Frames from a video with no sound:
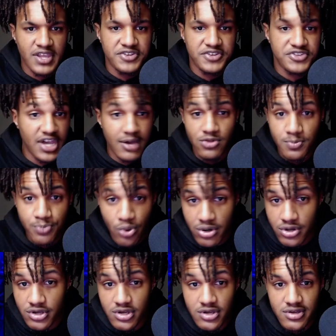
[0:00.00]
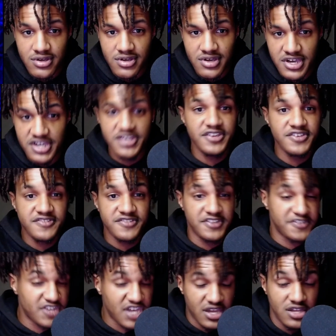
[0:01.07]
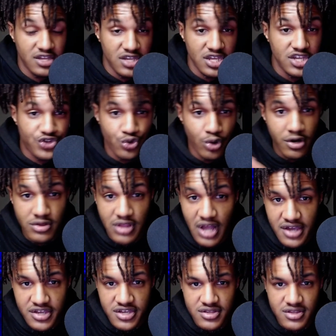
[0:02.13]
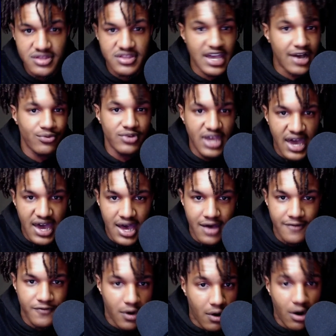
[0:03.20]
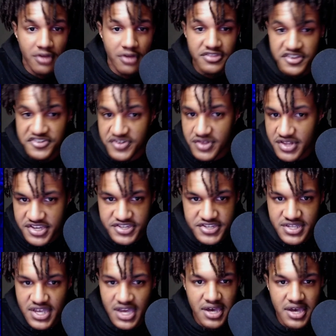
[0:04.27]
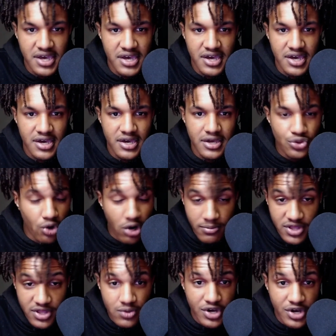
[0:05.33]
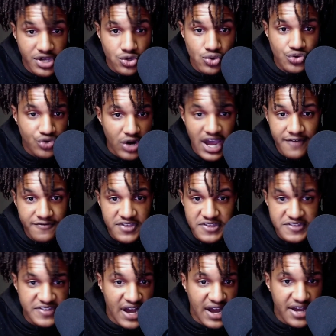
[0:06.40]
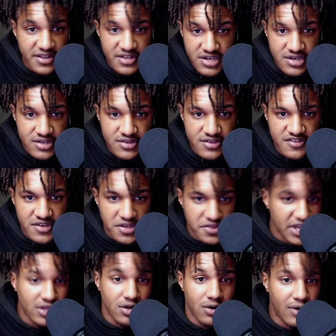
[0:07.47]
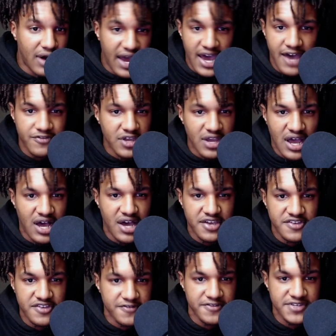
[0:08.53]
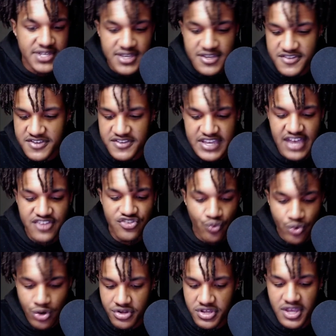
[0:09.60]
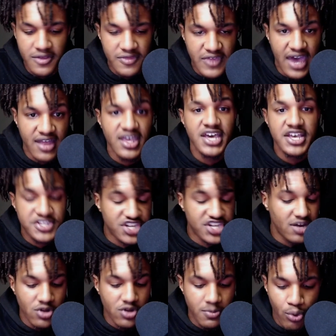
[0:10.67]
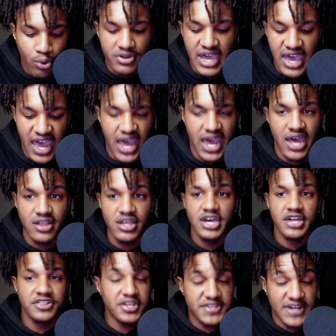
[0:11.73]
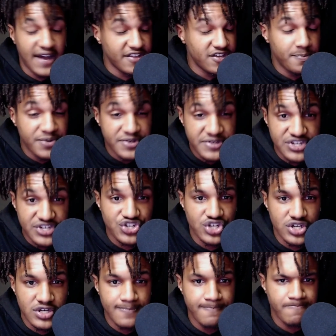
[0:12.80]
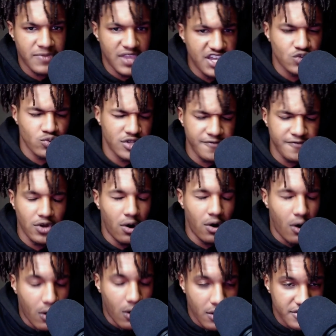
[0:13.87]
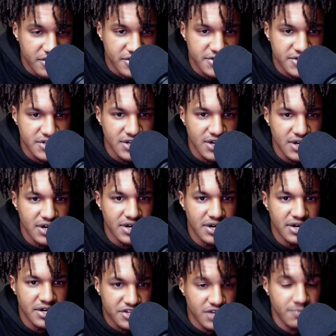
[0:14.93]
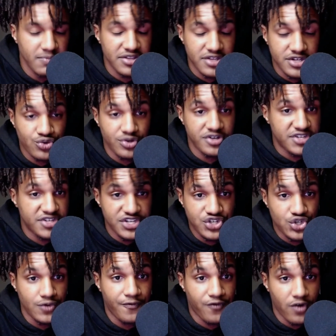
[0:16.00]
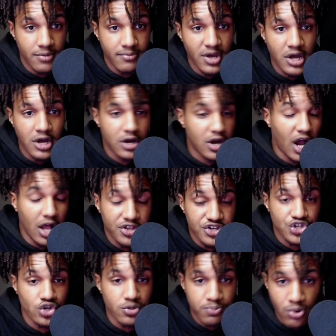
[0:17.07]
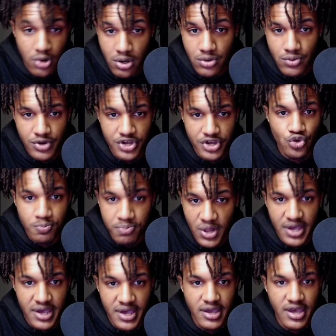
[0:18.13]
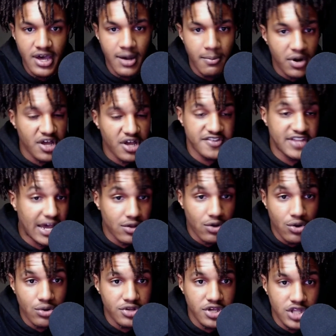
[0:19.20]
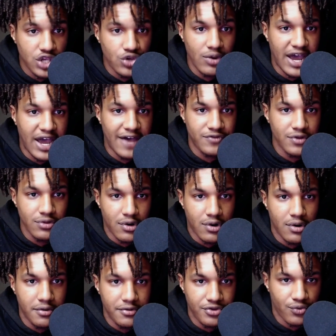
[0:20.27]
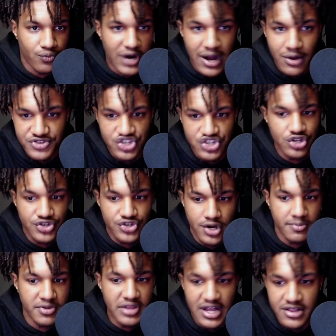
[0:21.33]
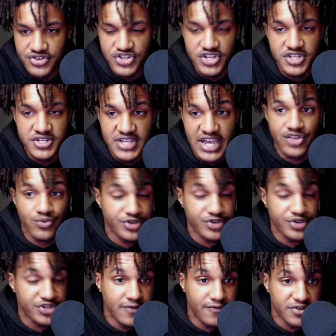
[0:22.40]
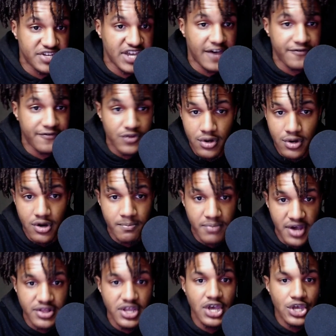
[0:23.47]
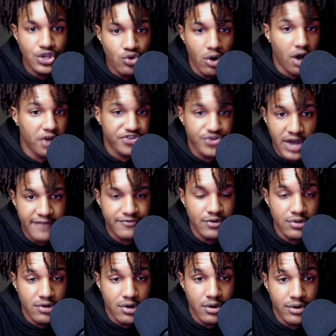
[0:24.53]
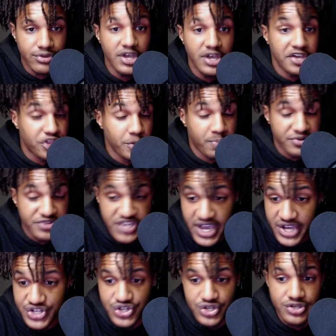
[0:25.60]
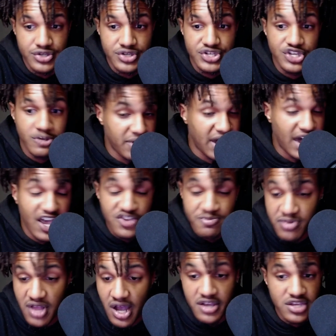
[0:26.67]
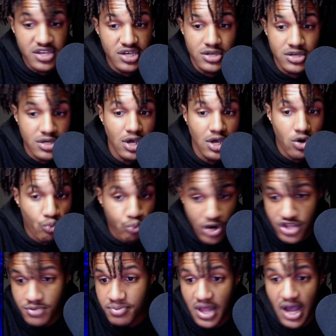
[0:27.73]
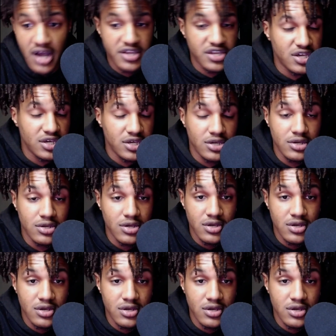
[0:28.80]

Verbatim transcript: Sam LaPorta is the second Detroit Lion that we have on this list. Normally when you draft these tight ends, they don't have the kinds of seasons as a rookie that Sam LaPorta had. The tight end position is one of the hardest to make the transition from college to pro when you play, because not only do you have to learn the routes and the terminologies that the receivers have to learn, but you also have to learn the protections, pass blocking, run blocking.